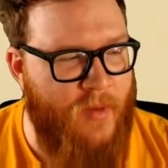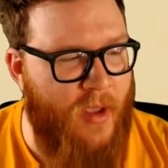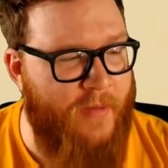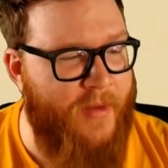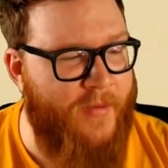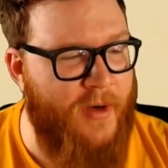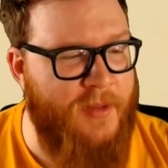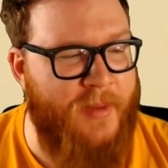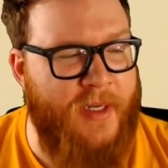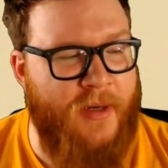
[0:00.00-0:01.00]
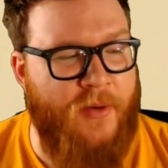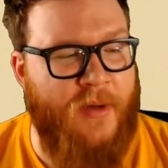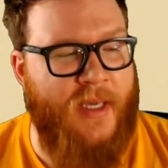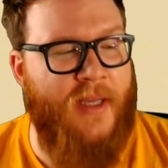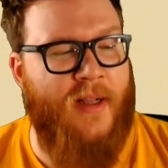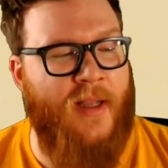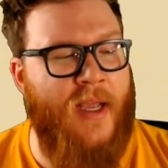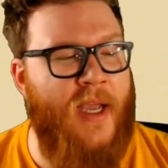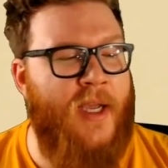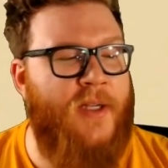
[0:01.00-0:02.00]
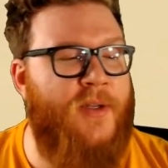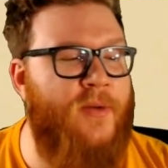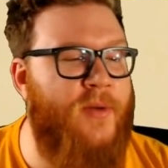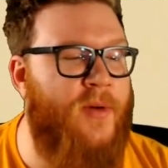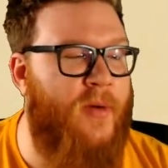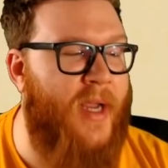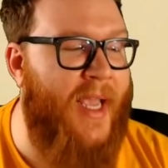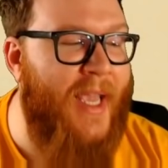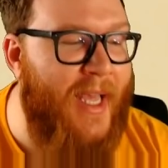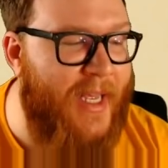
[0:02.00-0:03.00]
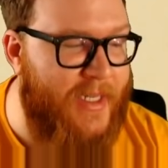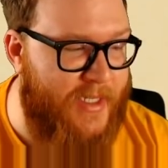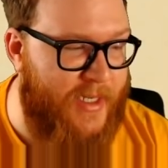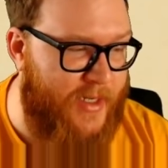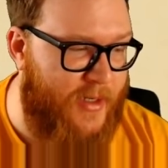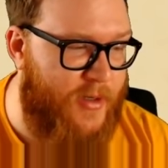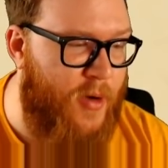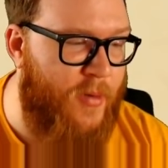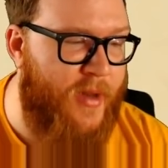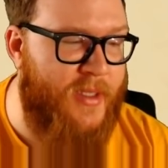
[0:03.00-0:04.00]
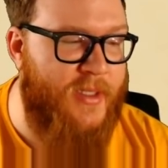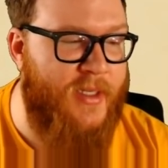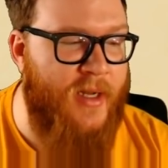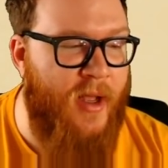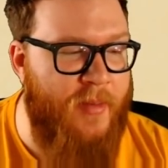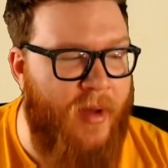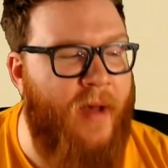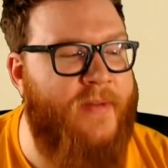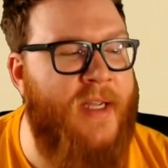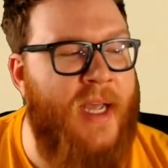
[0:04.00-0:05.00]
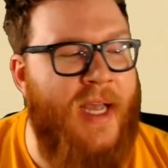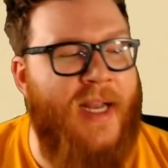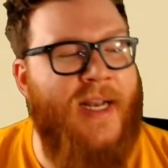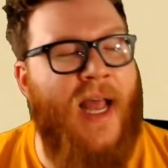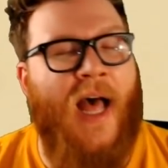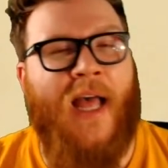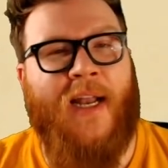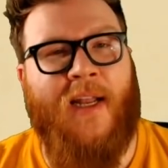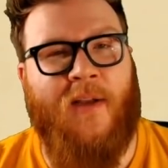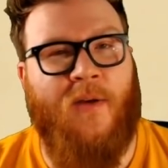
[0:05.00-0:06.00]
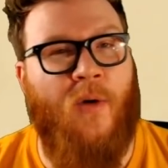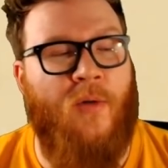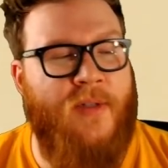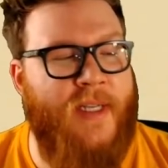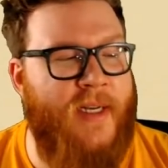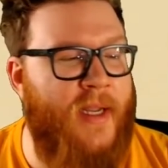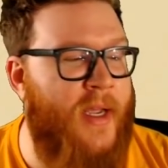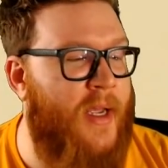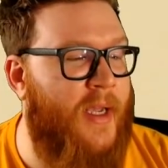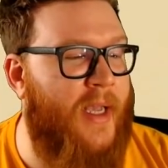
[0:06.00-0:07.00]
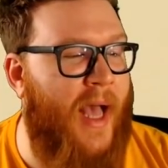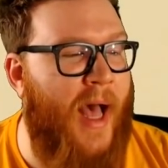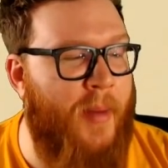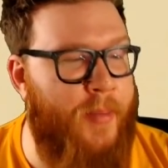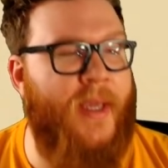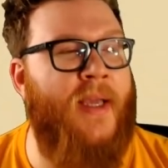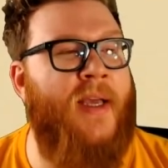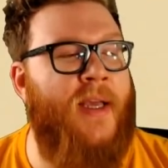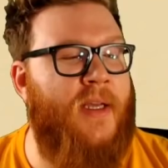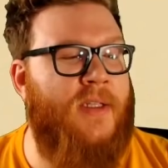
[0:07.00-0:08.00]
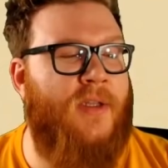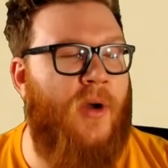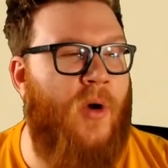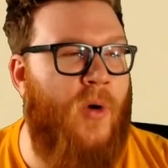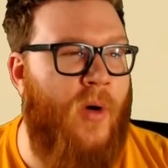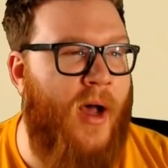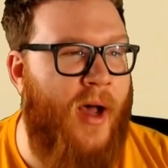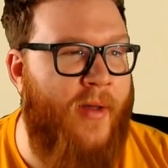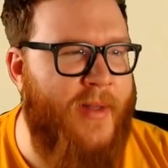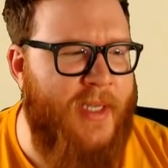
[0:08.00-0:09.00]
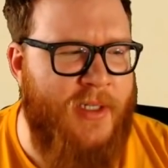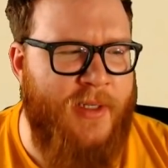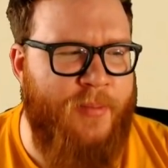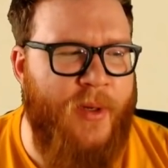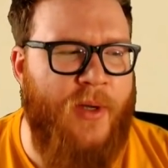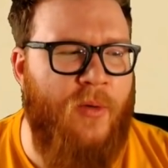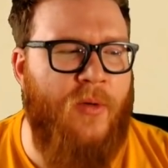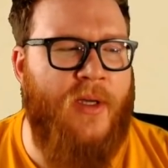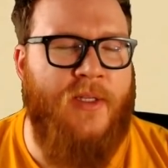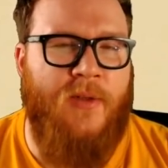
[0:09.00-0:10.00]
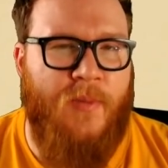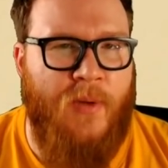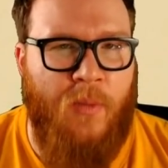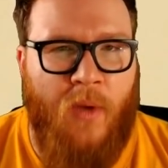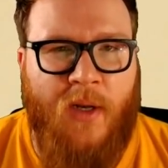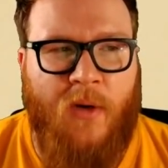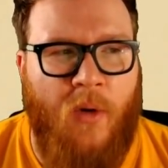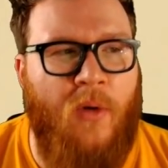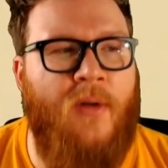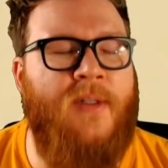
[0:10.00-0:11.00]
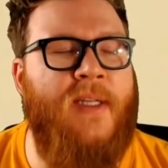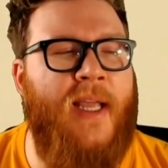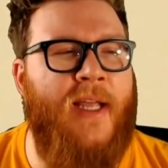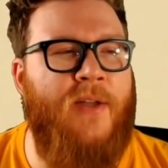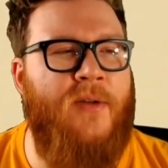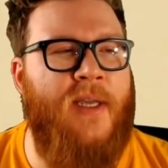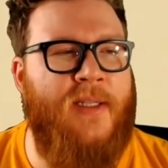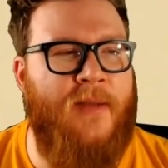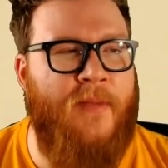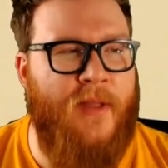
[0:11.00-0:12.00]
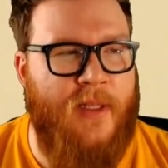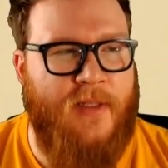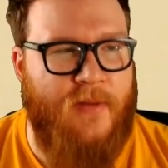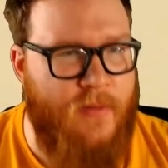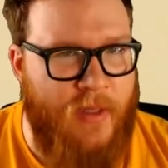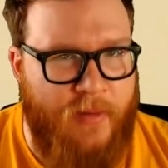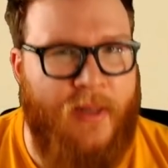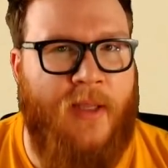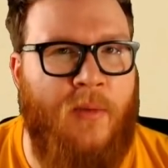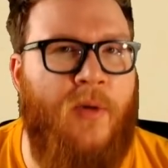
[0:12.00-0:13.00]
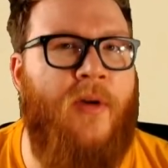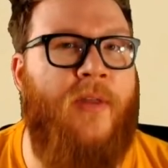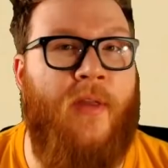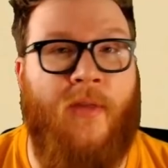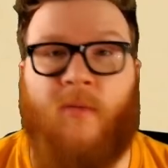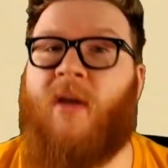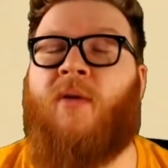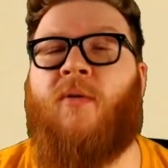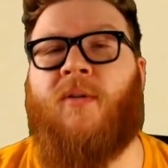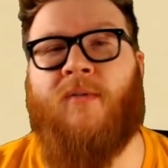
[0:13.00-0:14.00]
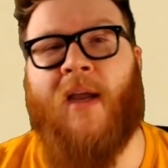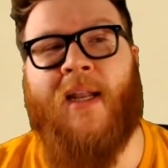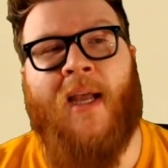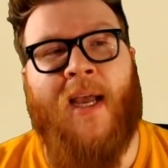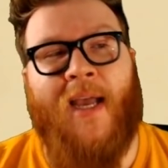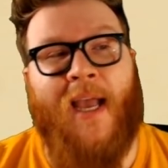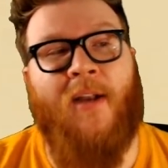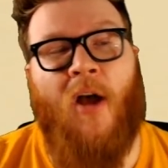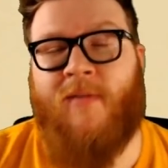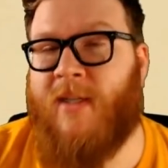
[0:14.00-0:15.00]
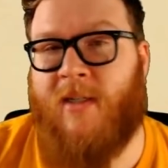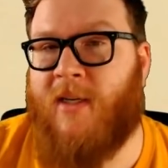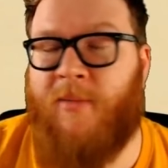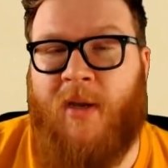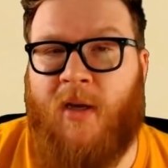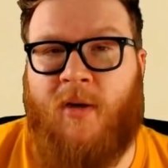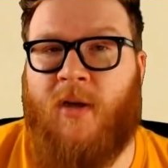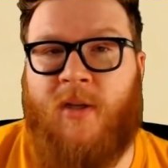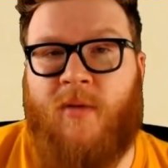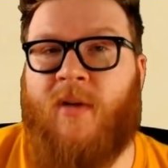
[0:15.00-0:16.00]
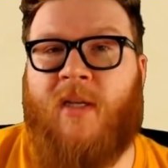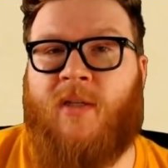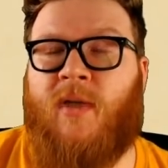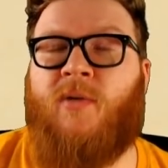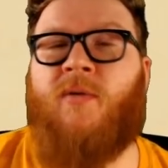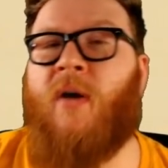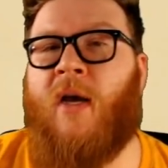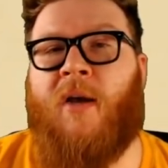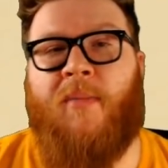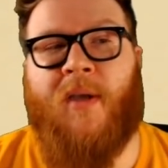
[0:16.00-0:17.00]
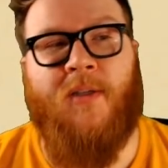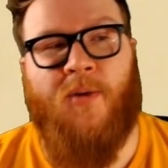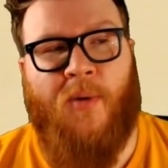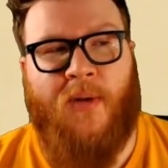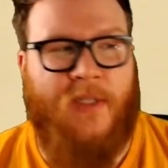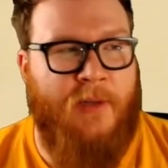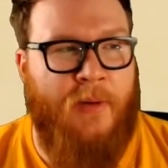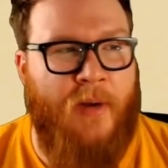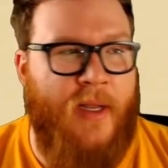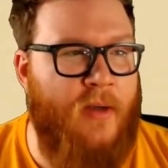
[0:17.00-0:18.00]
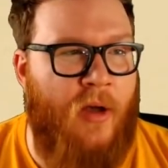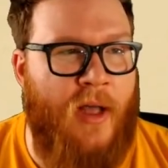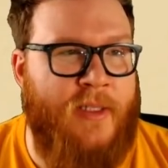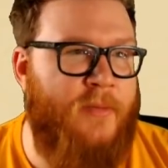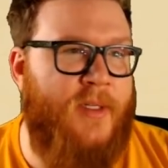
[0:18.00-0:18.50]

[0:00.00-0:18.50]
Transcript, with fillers: of the first minion you kill to your hand. Note this is an unbuffed, non golden copy. So uh, that's actually pretty cool because you spend one gold and you get something that's theoretically worth three gold, right? And often it's going to be a good unit too because your opponent's going to be running awesome